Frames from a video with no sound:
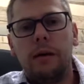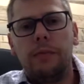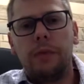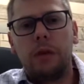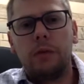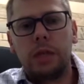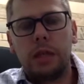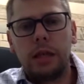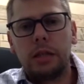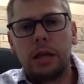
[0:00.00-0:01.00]
obviously
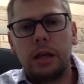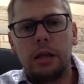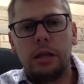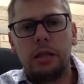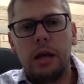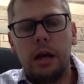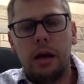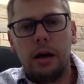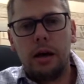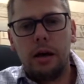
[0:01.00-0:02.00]
things like this,
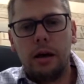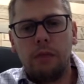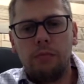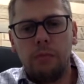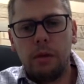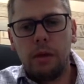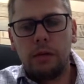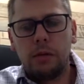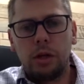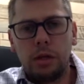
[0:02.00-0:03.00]

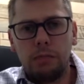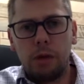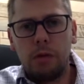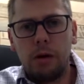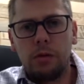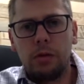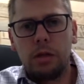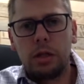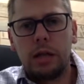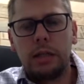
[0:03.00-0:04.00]
sort of these mobile
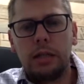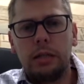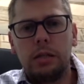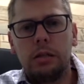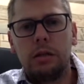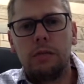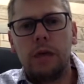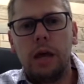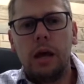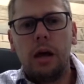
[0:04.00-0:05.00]
site centres of
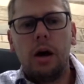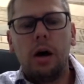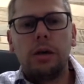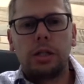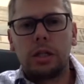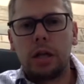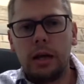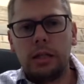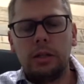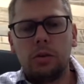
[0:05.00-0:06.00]
other
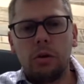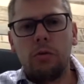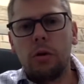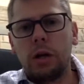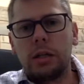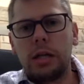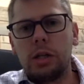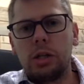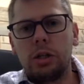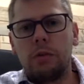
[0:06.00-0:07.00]
societies or other
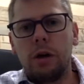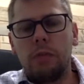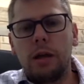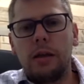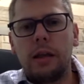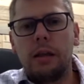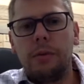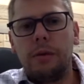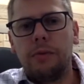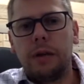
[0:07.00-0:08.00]
organisations have got them, and I think they've
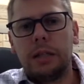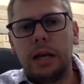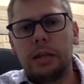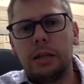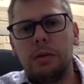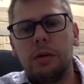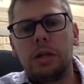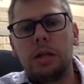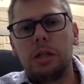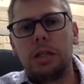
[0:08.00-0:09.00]
been fantastic, because,
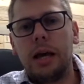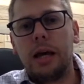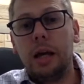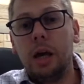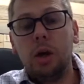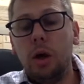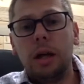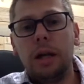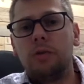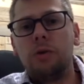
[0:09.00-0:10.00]
as you say, you
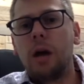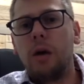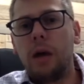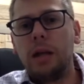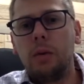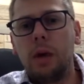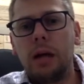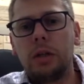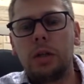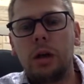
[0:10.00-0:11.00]
can literally go
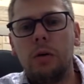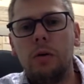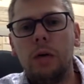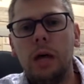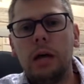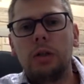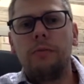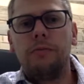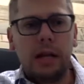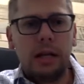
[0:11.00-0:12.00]
anywhere. So sort
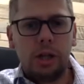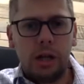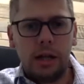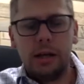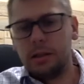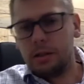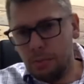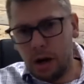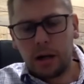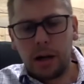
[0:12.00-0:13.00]
of villages,
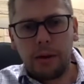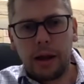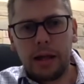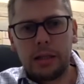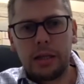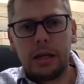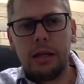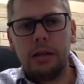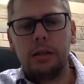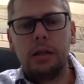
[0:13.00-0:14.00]

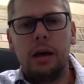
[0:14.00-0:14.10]
marketplaces,